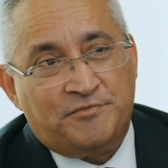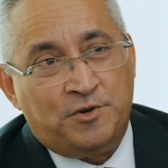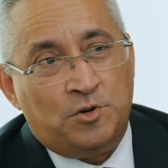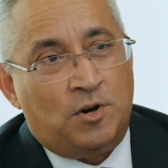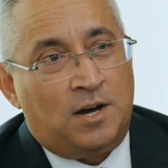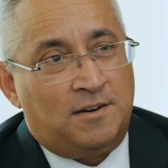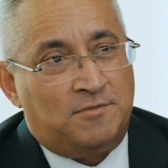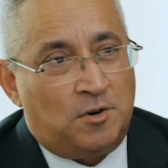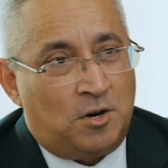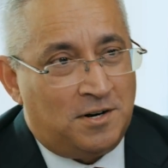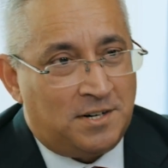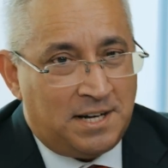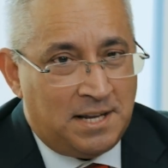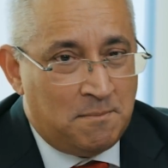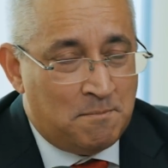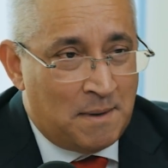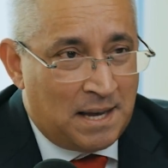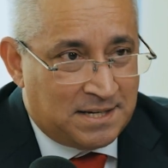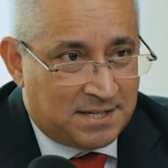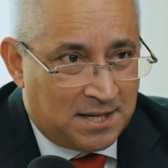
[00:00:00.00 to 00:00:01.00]
of you have already
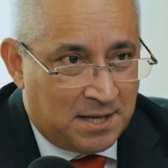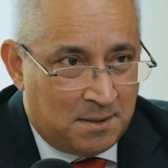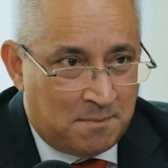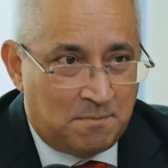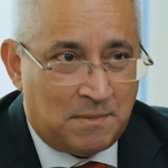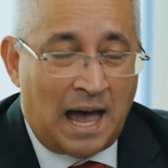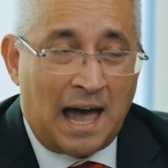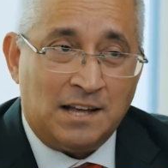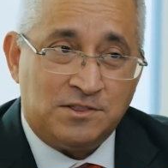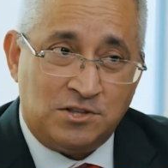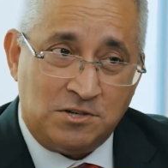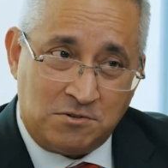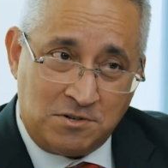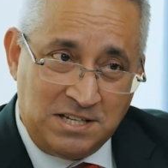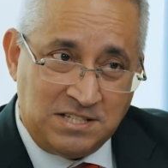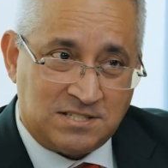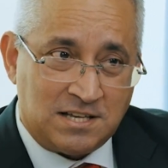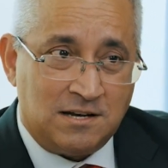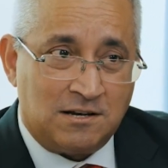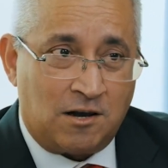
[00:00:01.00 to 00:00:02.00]
met him at the
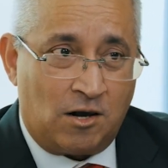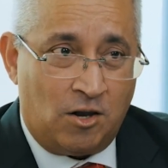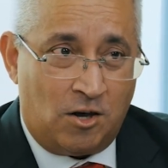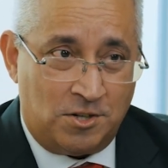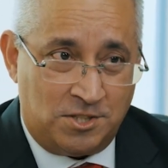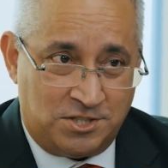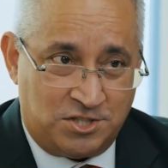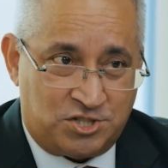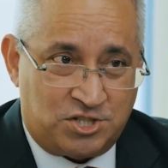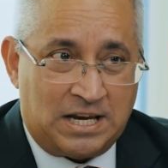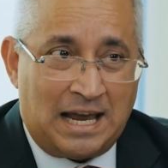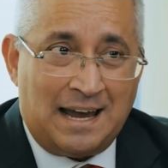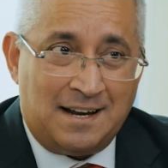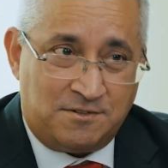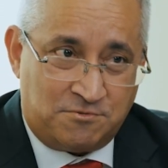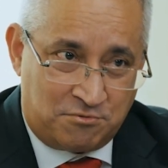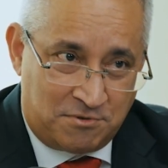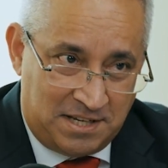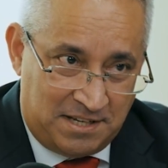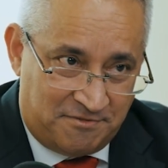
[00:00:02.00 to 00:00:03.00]
recent launch
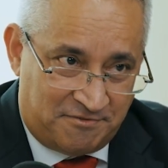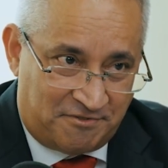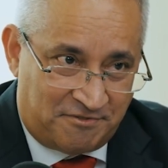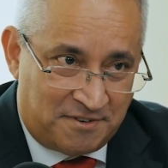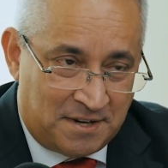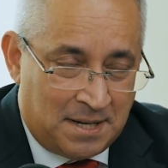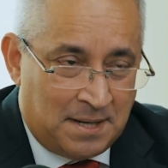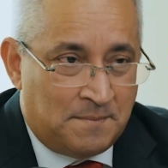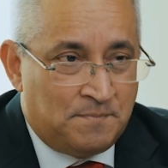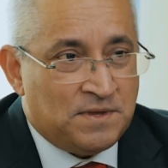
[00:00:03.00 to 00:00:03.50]
at Reef.